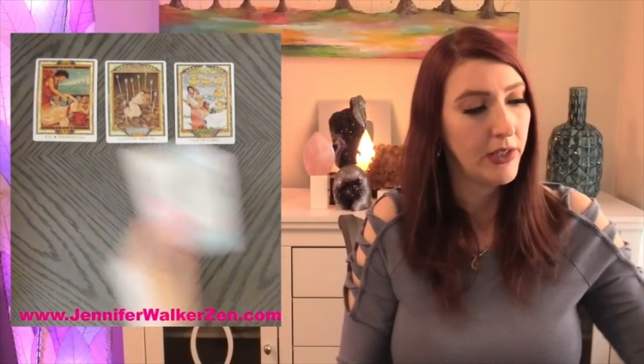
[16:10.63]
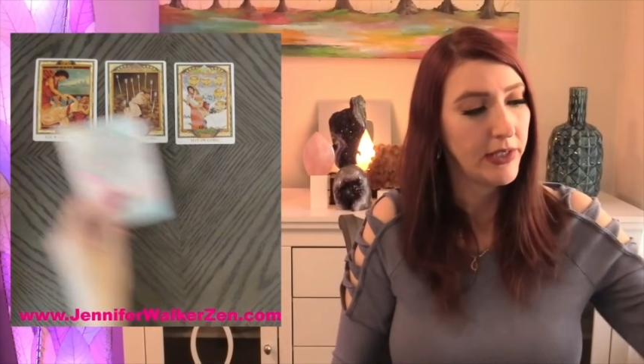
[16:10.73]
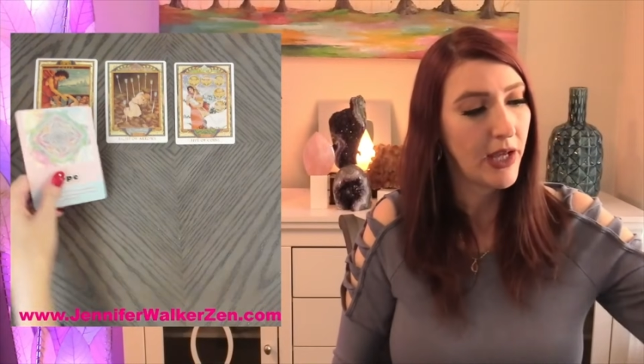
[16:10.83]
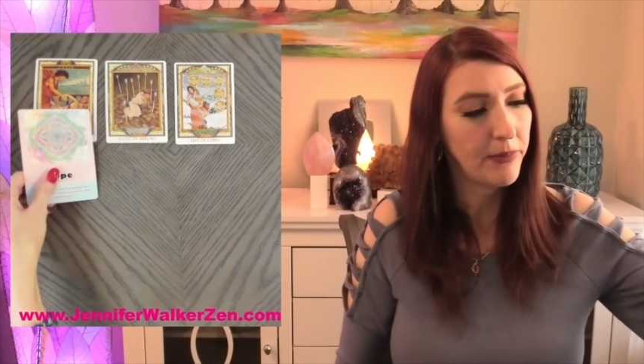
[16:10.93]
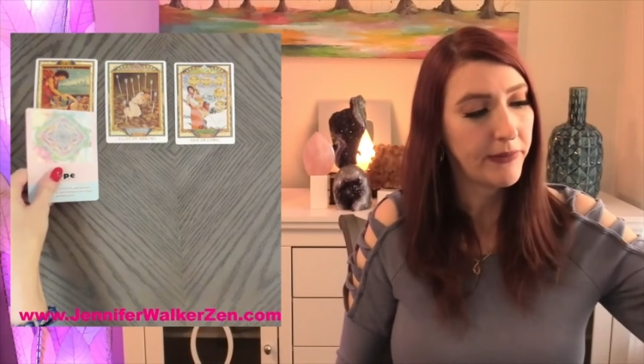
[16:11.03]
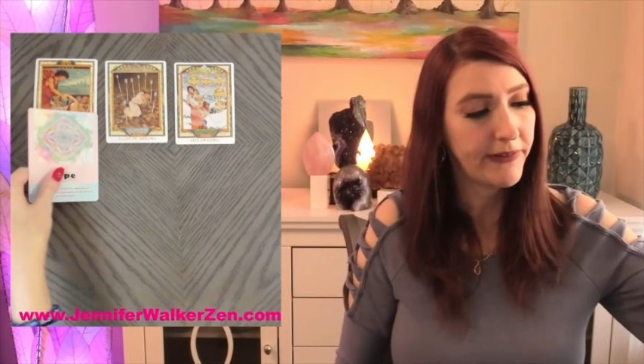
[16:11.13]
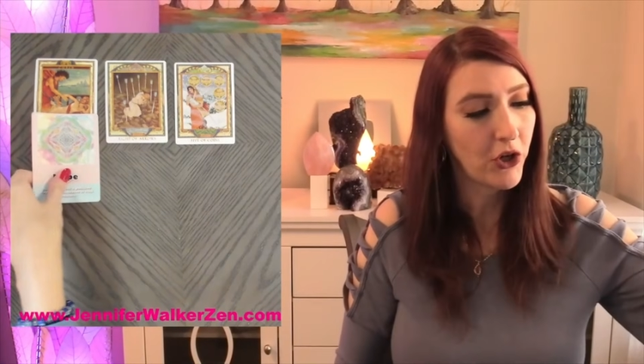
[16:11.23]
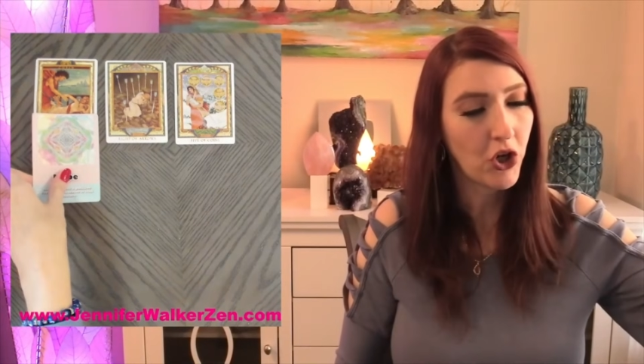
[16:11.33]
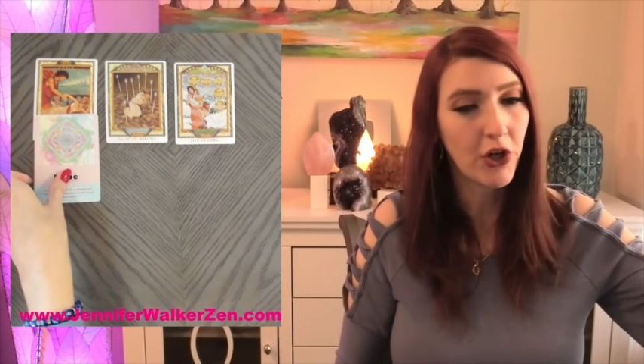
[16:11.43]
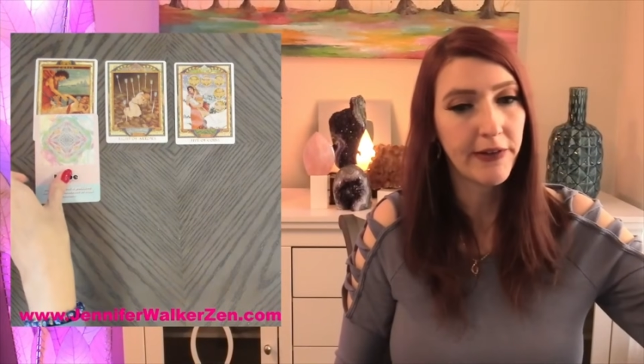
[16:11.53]
Yep,
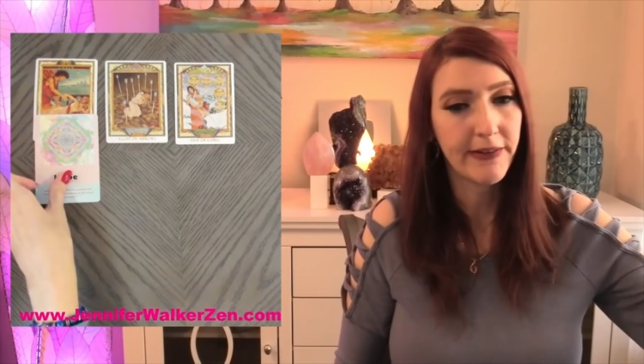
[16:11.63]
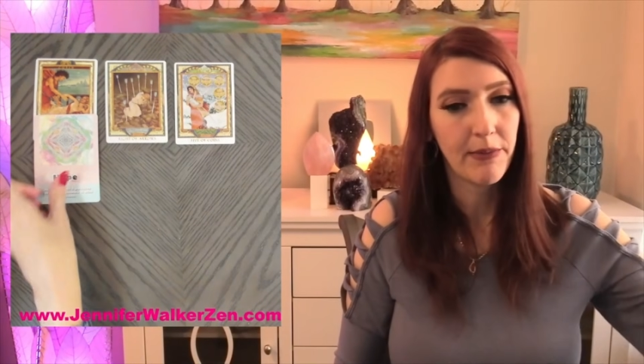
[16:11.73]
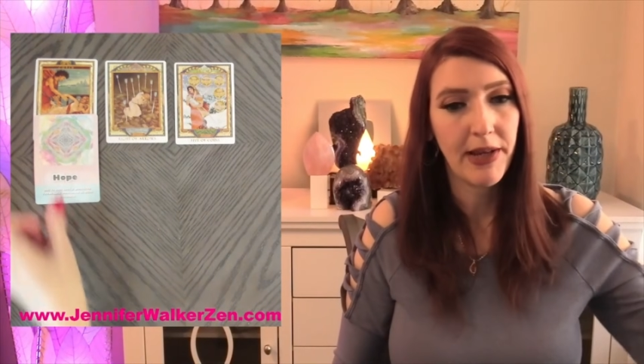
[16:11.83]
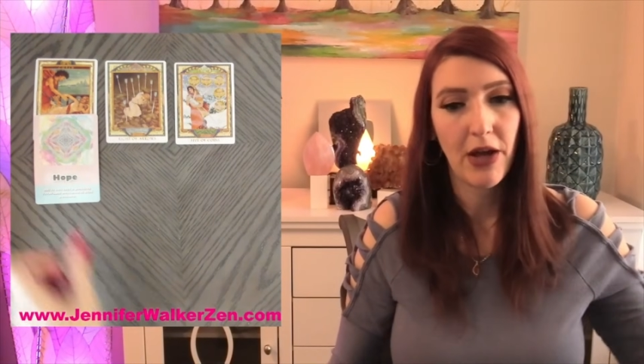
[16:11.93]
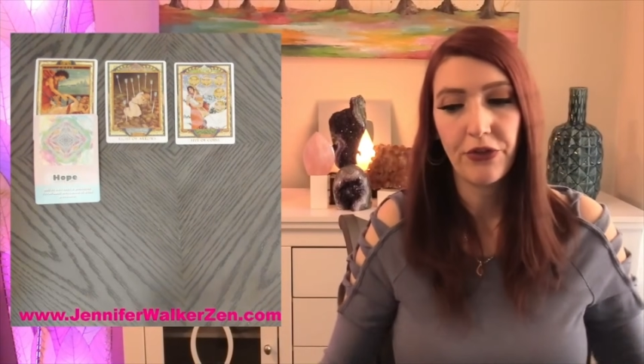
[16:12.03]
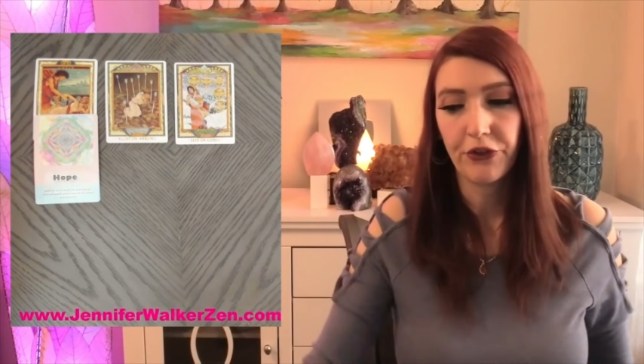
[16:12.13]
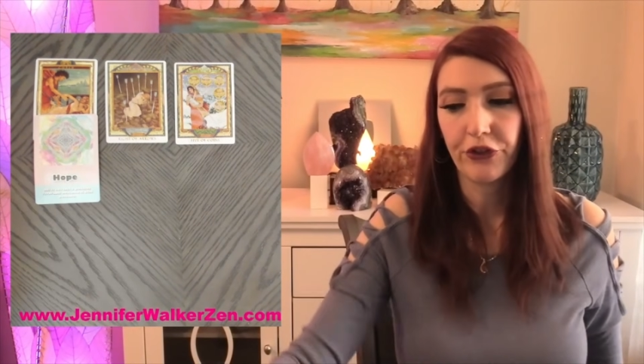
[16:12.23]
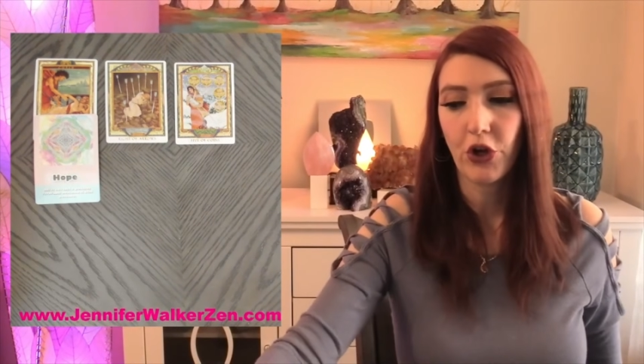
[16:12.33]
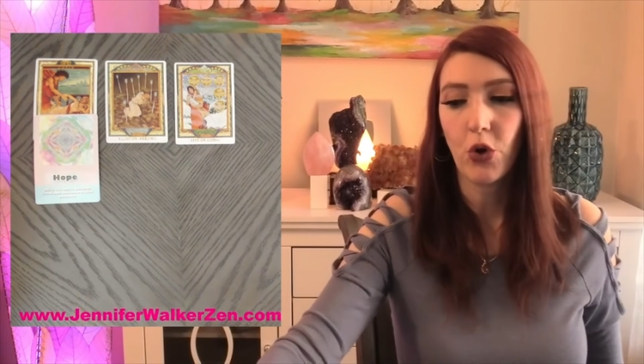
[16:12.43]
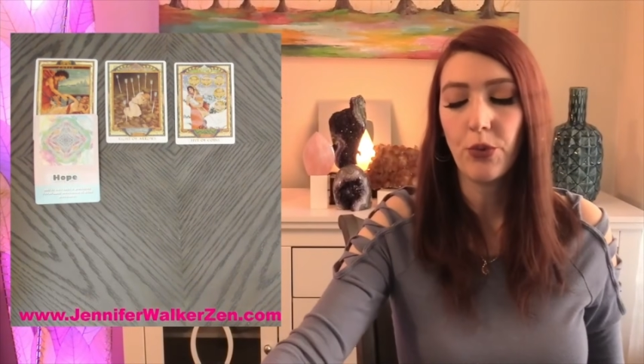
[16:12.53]
Star card is coming out. There's
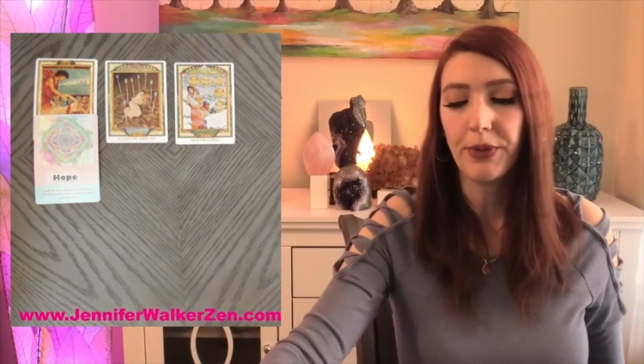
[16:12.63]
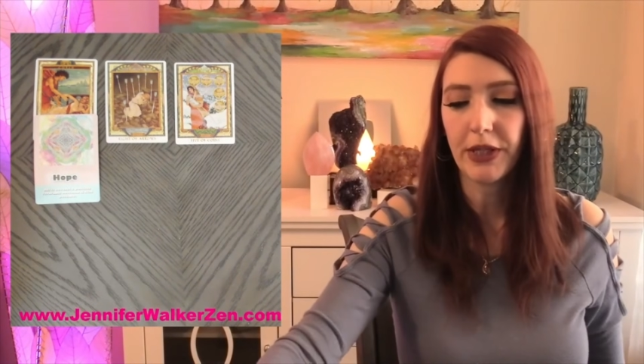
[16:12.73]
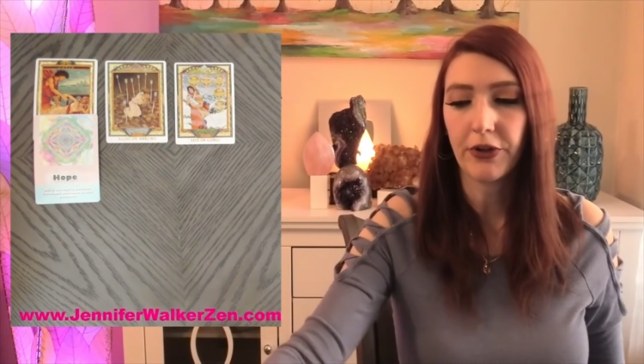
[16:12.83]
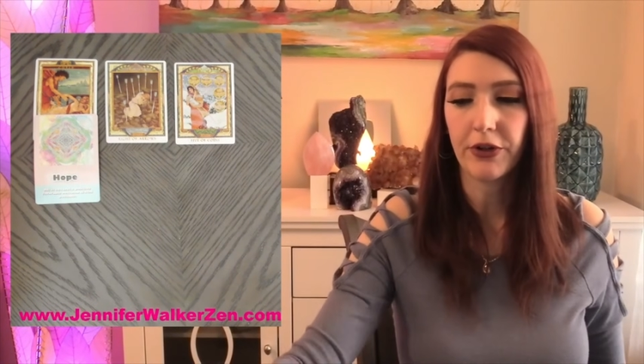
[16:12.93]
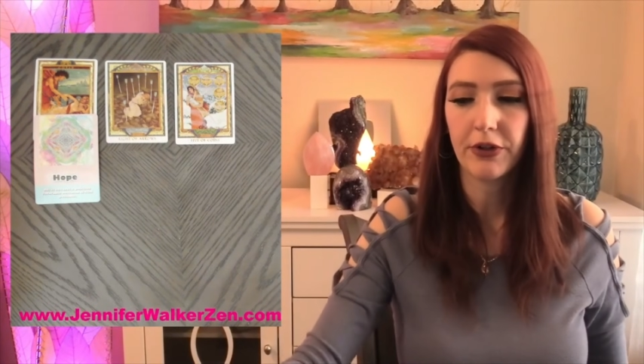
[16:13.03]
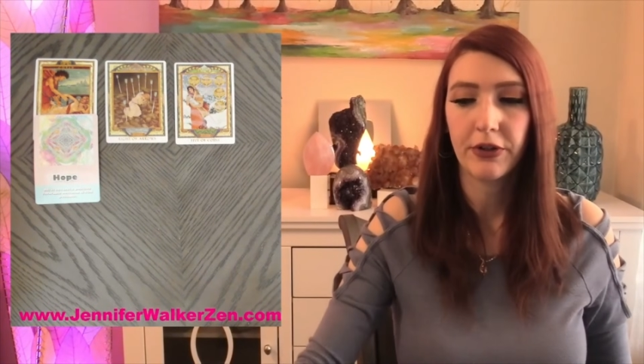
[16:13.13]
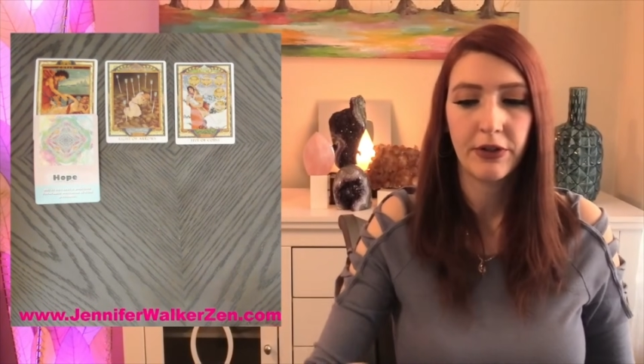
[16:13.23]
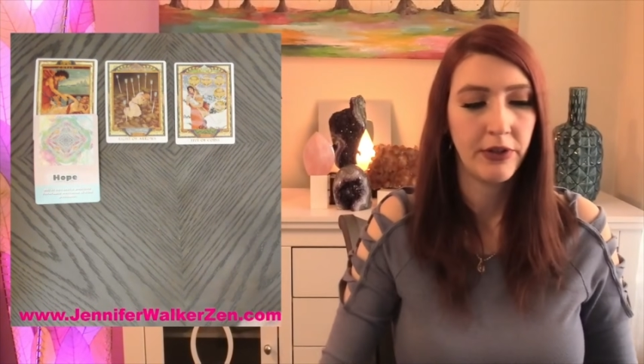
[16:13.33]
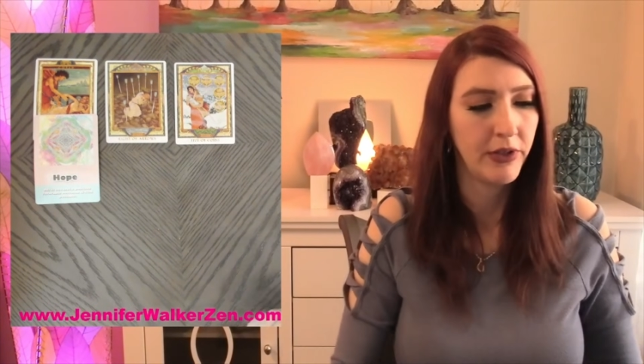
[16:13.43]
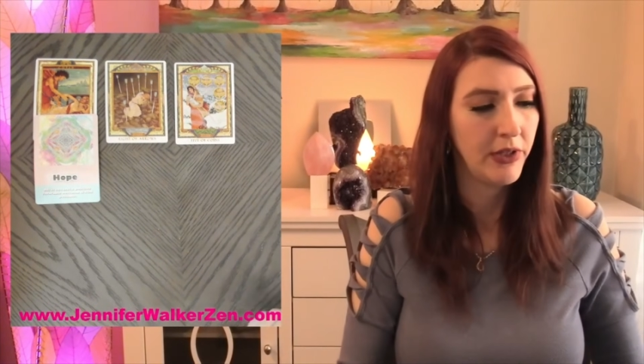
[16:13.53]
hope here
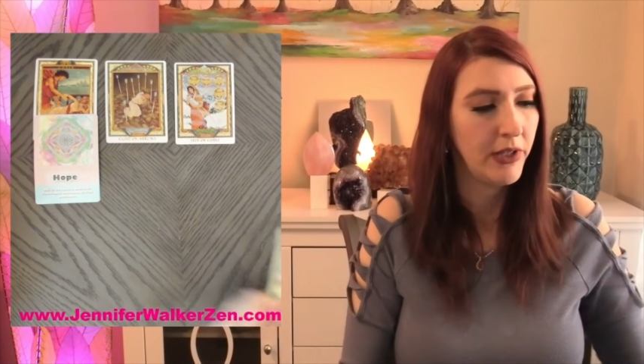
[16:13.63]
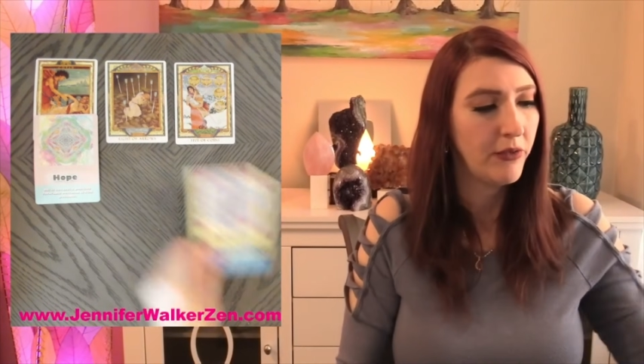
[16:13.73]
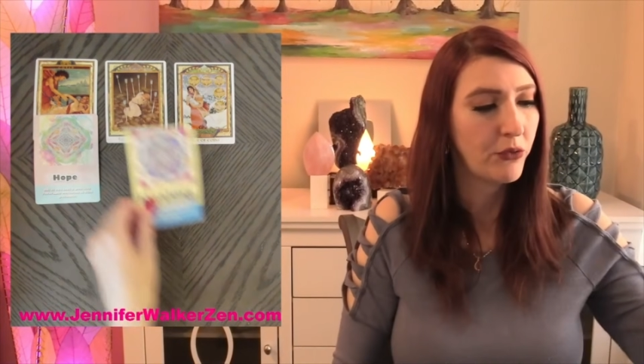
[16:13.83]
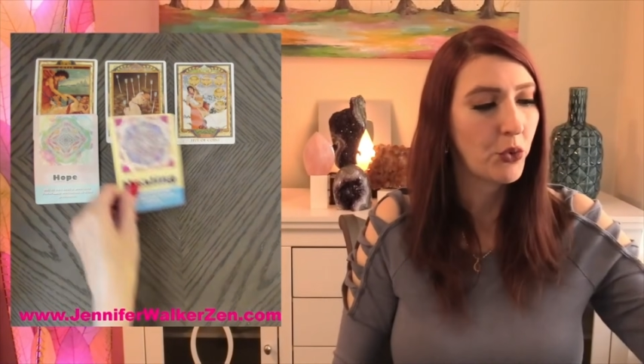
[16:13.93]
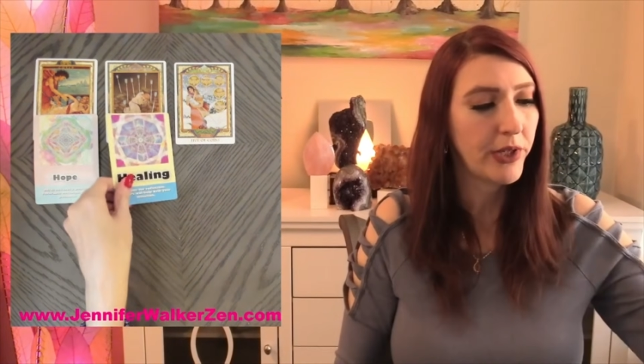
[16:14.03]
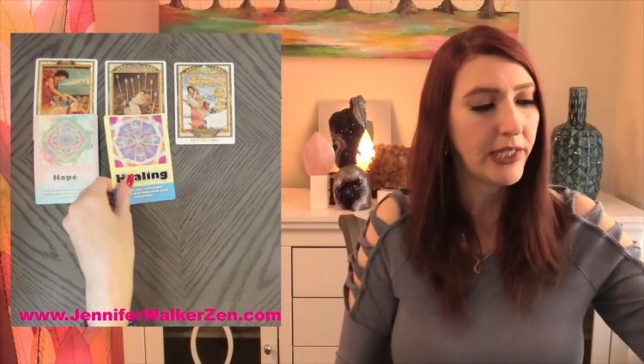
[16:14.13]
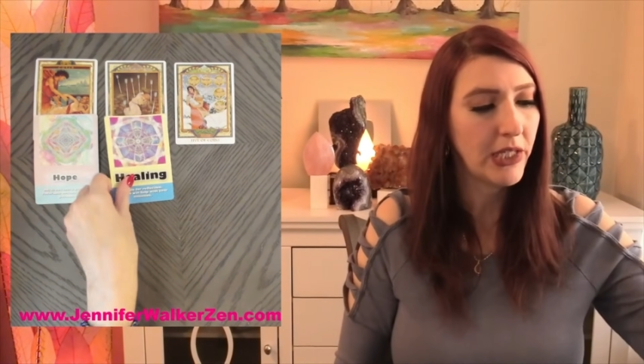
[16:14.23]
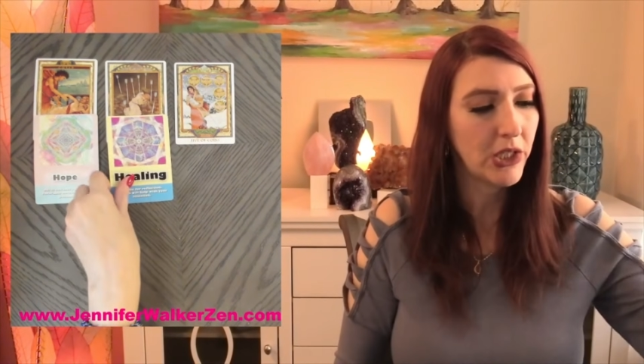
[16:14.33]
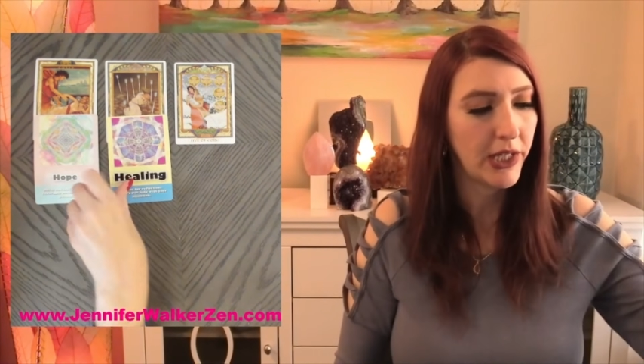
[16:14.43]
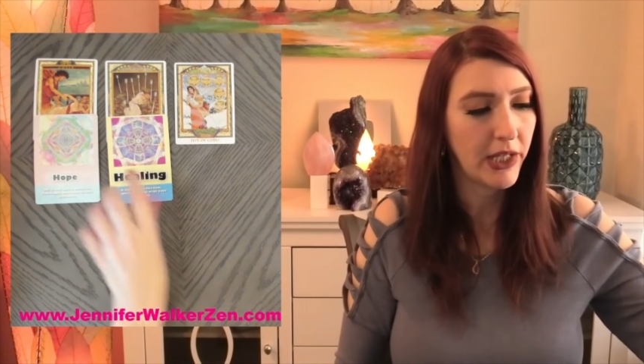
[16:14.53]
for
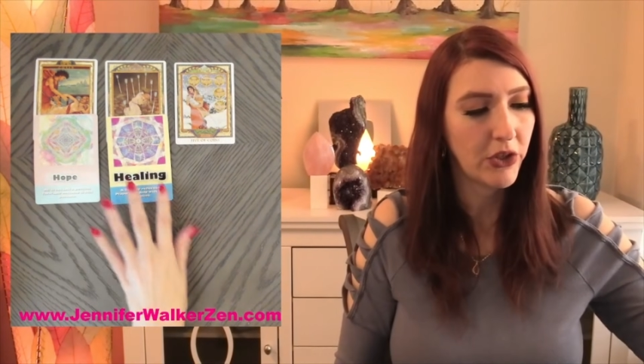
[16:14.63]
healing.